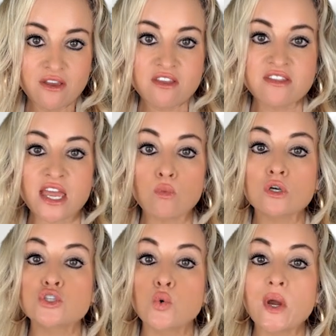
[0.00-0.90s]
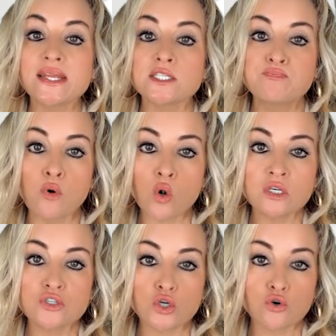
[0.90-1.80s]
They were twins
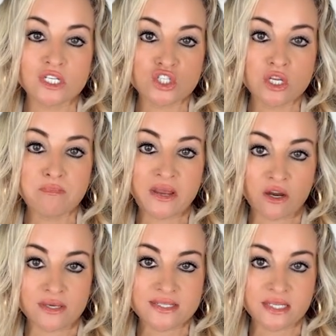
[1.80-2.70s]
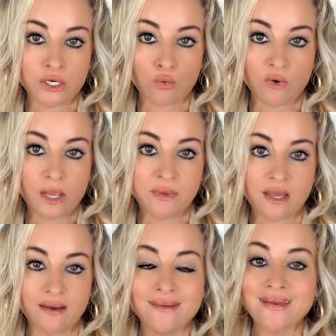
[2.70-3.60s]
born to Christian parents in
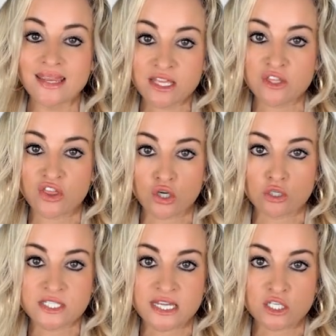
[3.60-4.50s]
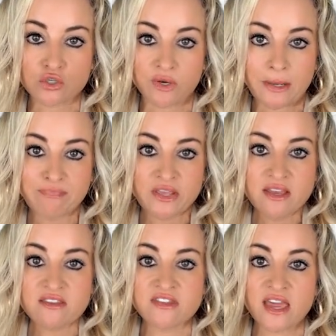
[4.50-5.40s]
Arabia in the 3rd century.
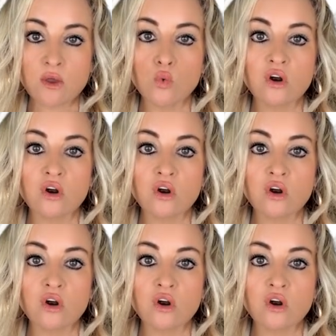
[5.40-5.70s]
They were